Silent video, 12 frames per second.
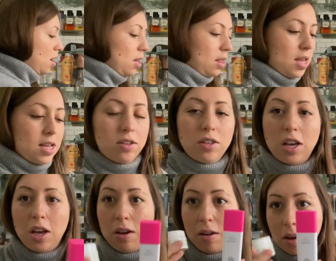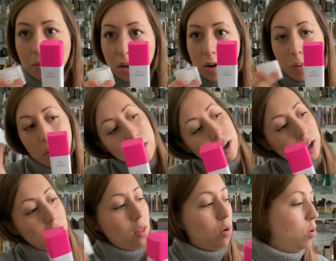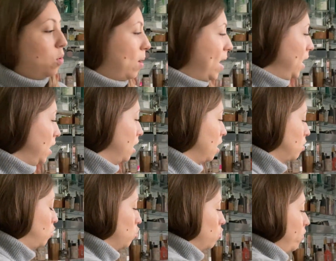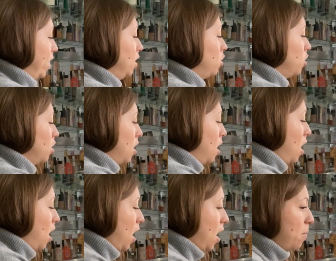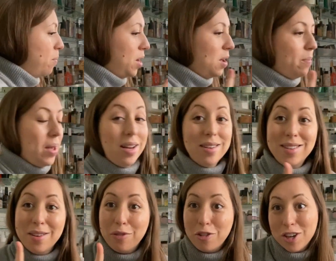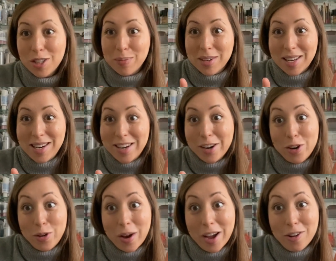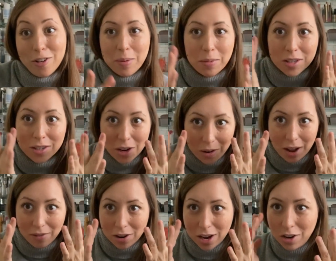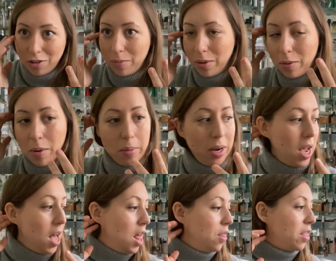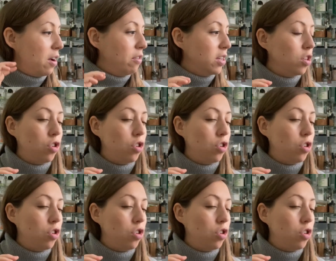these two I'm going to put in the hallway storage. Um, but it means that for Christmas I need a new eye cream because I don't have an eye cream at the moment. There is a